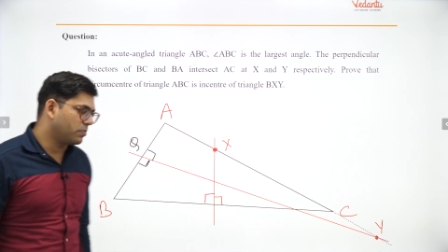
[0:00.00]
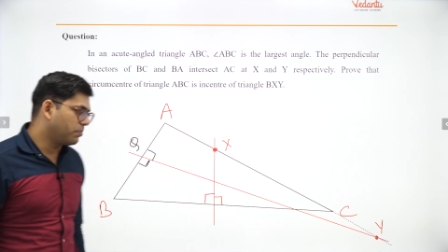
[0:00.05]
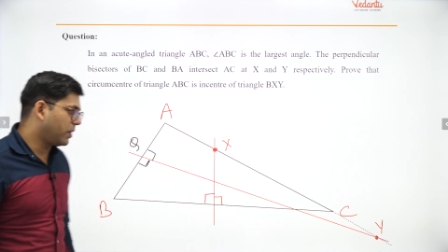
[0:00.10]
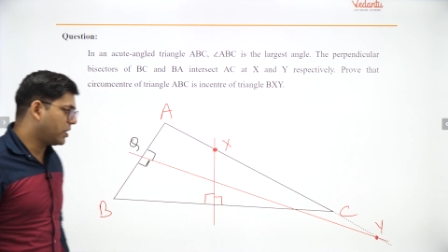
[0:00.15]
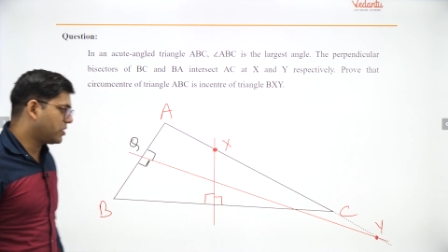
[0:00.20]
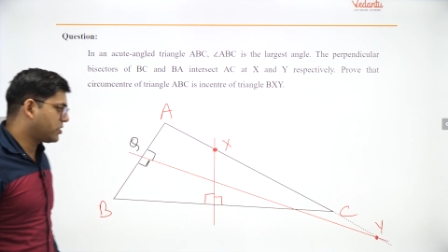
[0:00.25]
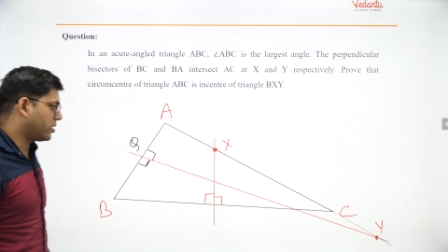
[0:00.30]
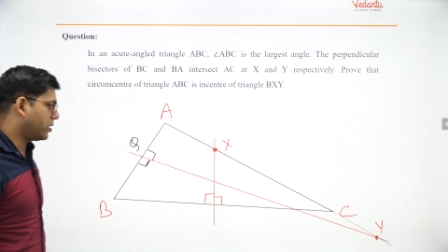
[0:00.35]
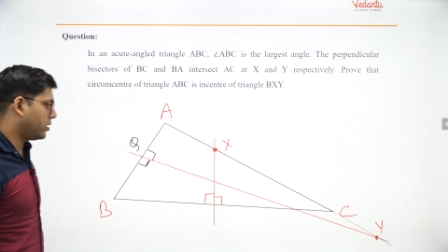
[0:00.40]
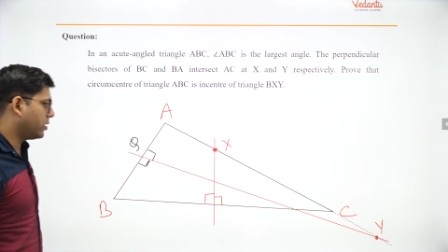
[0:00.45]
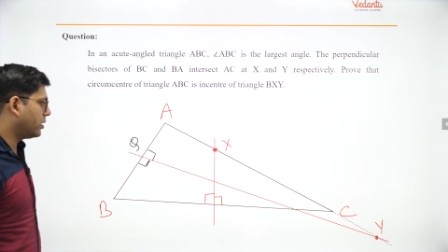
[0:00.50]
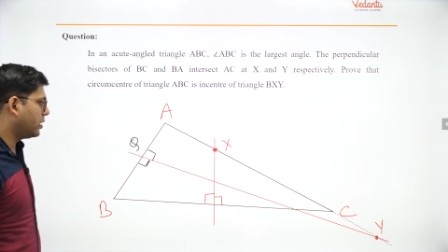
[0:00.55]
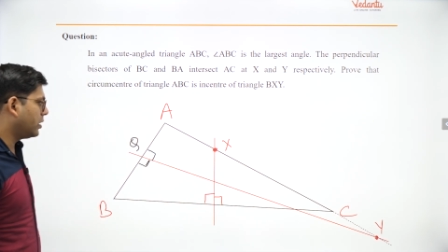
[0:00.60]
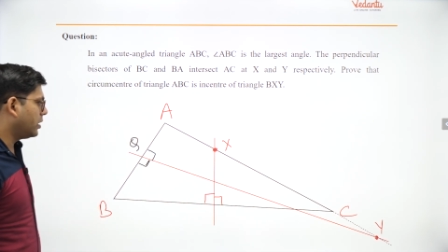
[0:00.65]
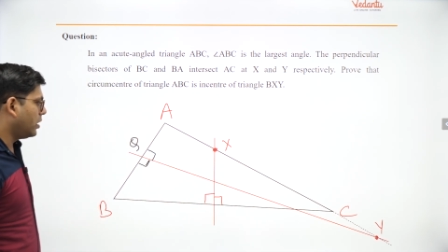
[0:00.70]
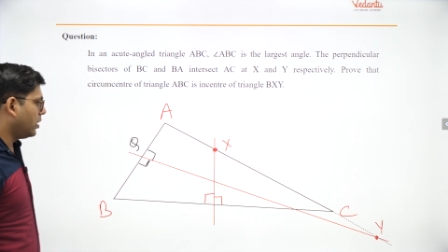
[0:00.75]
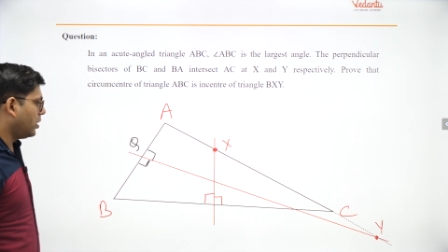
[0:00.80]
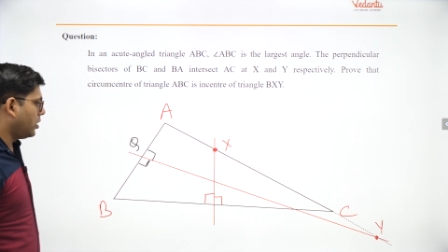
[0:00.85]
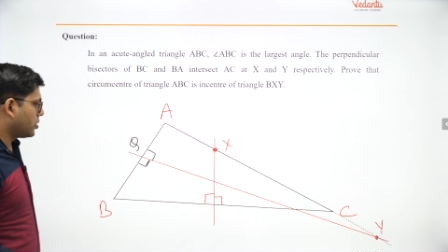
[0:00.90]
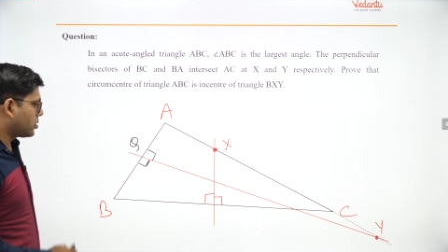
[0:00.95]
mentioned.
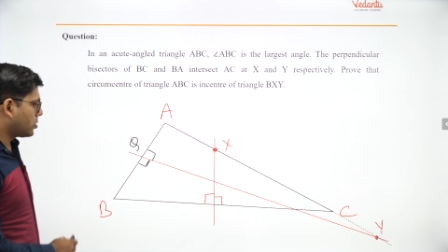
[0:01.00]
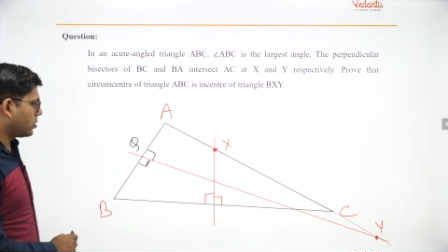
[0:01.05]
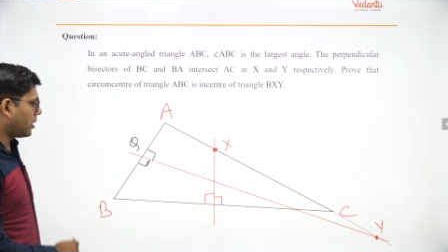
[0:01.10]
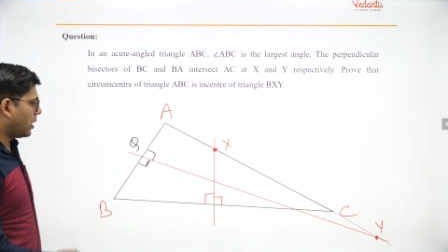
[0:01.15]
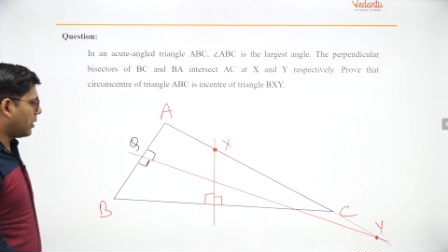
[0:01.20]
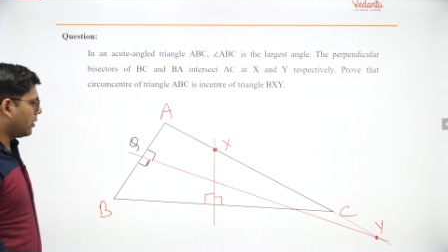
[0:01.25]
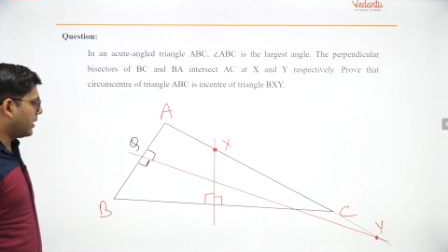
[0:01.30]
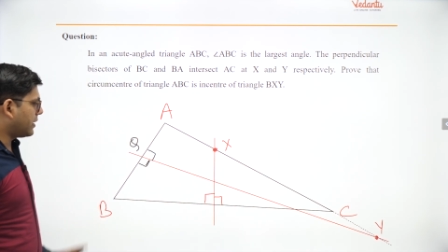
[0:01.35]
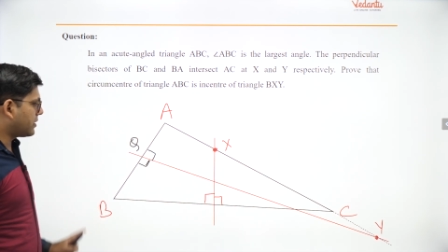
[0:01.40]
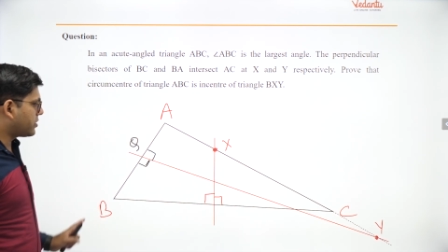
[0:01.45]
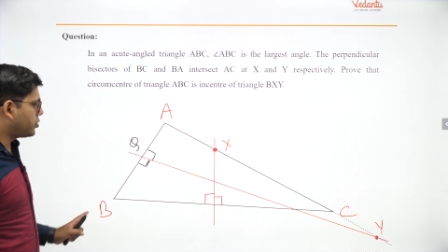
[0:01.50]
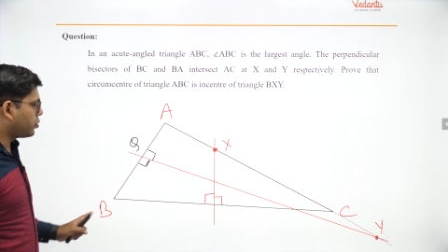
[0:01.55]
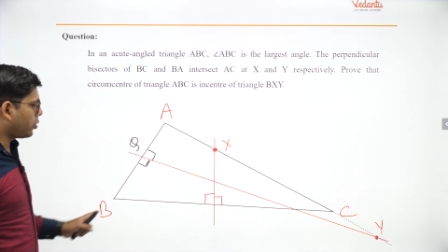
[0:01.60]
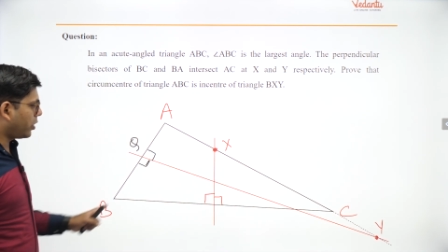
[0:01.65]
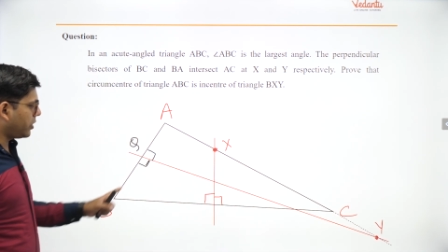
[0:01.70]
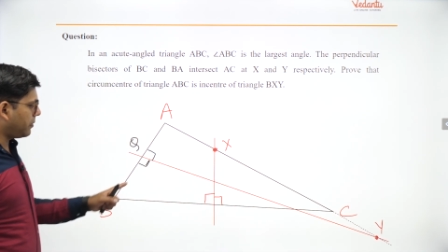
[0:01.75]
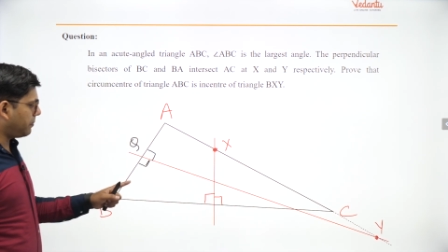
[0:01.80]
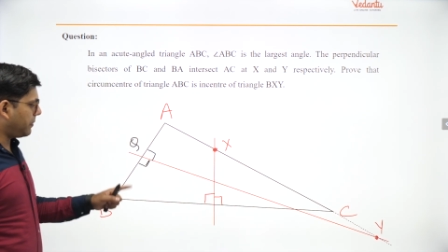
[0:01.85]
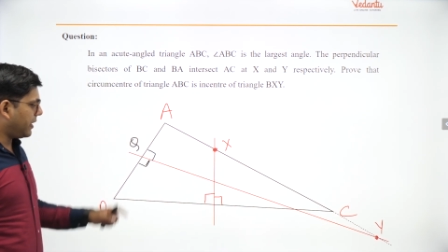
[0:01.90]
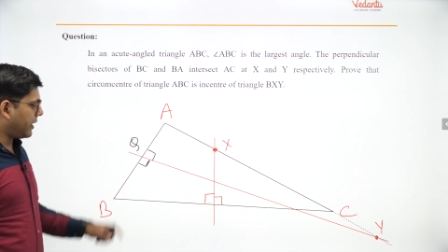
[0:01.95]
So now let's
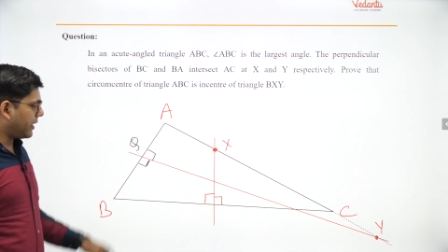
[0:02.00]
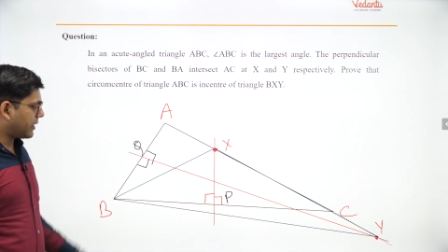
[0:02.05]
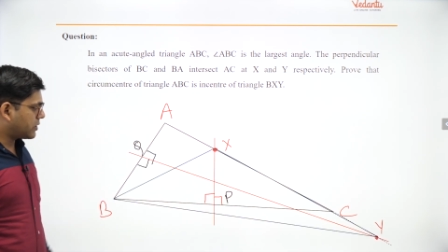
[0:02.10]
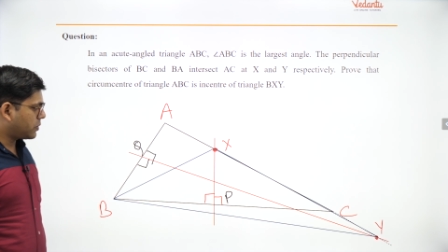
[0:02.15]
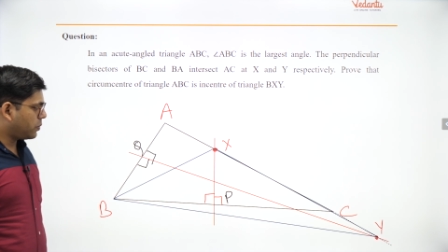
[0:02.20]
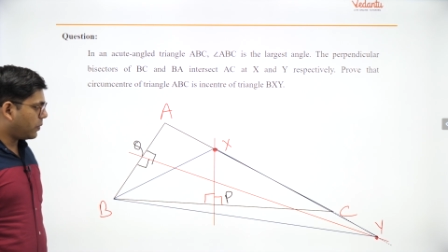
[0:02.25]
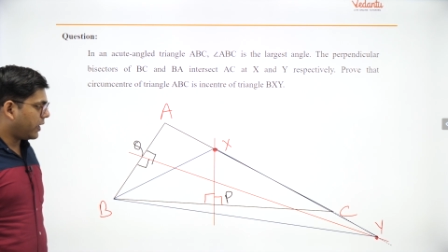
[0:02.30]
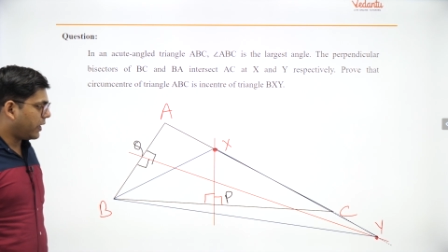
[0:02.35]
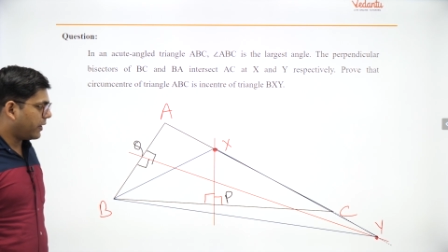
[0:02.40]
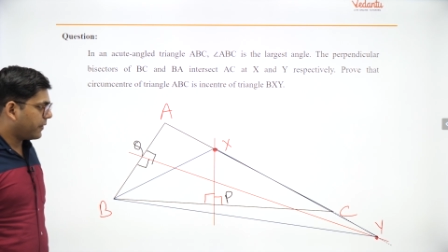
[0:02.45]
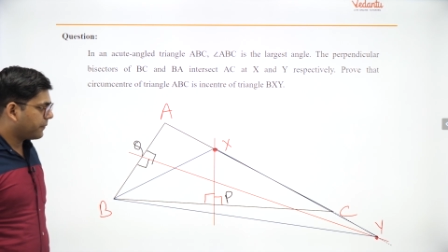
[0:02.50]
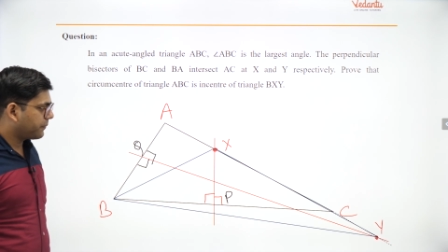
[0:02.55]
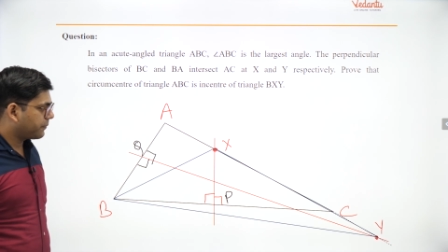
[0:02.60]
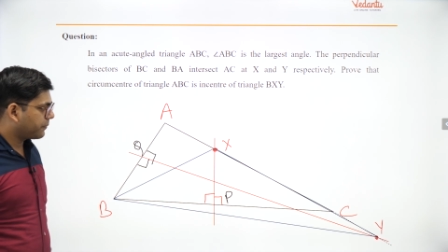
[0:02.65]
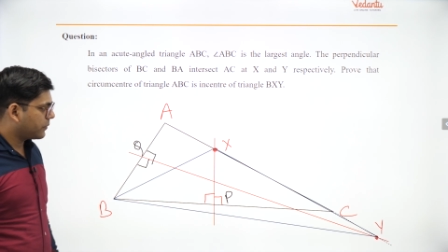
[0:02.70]
join BXY.